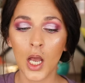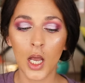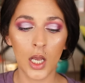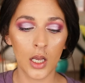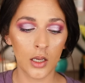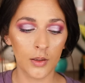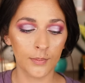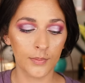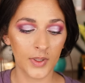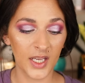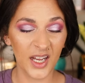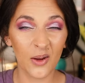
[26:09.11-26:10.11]

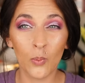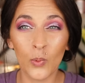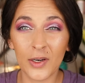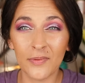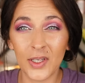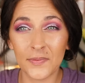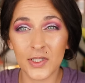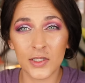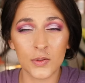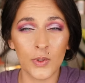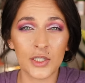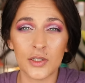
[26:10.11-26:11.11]
I would have loved to
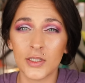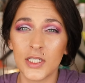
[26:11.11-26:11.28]
swatch the